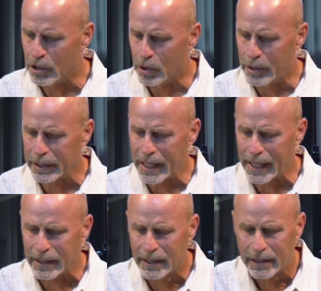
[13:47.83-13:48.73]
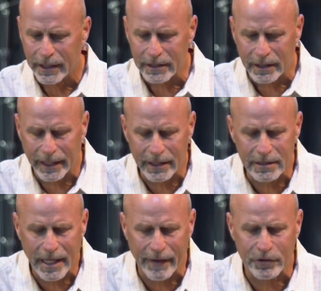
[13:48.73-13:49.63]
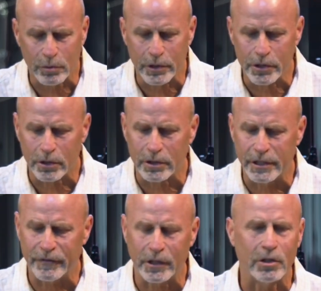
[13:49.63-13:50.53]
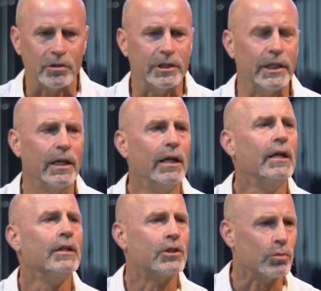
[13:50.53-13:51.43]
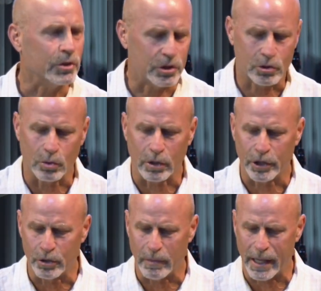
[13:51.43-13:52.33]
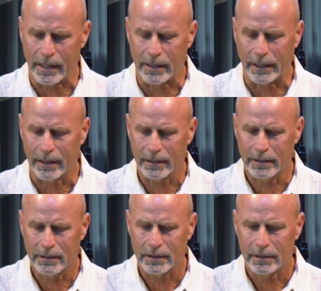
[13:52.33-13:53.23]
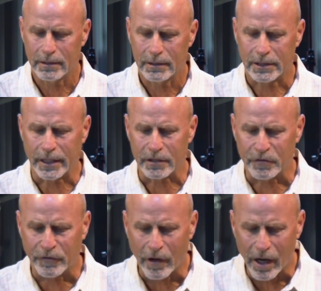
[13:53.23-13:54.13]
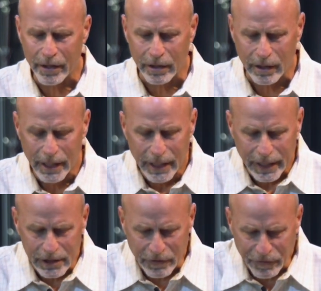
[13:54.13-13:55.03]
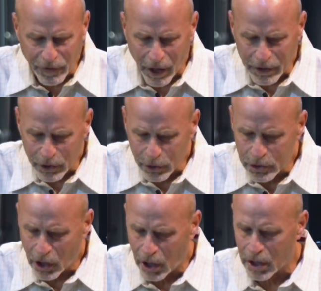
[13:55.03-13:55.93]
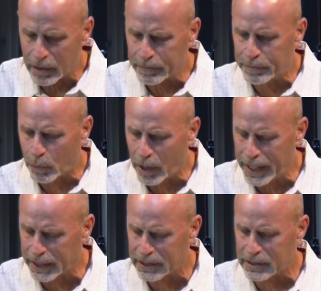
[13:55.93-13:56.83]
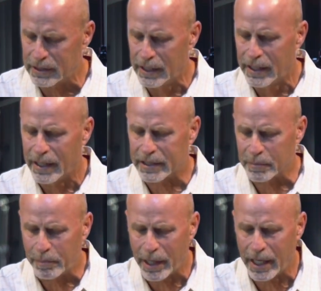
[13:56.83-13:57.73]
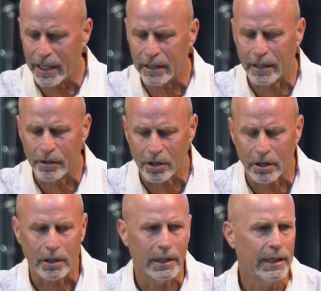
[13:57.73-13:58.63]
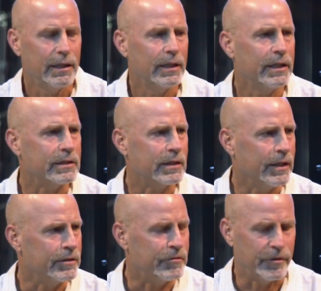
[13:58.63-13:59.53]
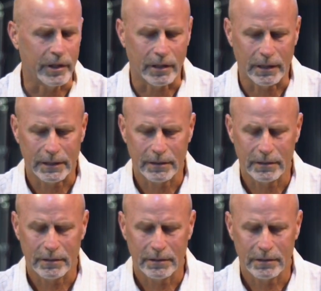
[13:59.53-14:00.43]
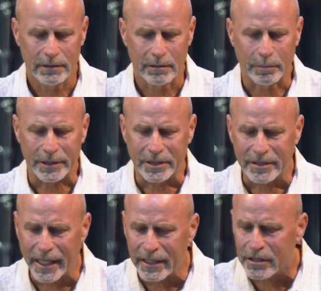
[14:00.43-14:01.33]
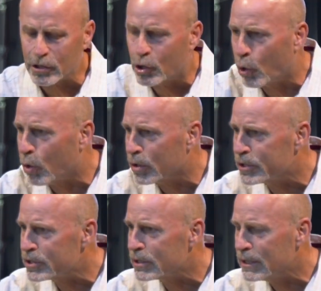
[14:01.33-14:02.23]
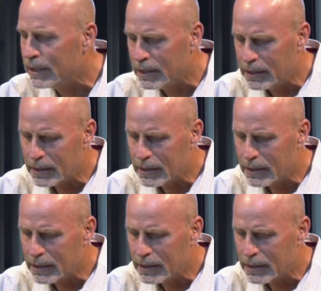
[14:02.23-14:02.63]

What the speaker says: knowing that his kids have to endure difficulty to restore humanity. See, as father, he's a father whose heart breaks at the pain and hurt his kids feel, but stays the course